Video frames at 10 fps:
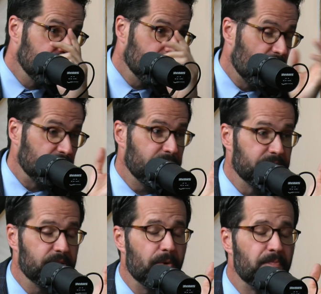So I'll
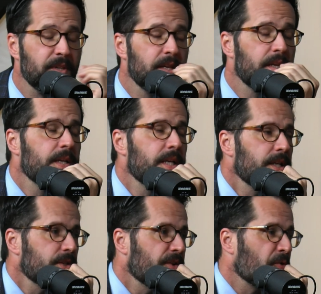explain. So,
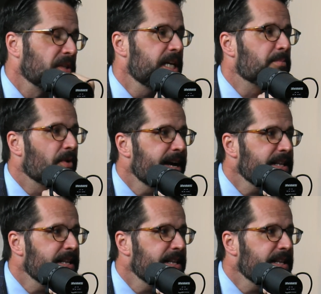so for example,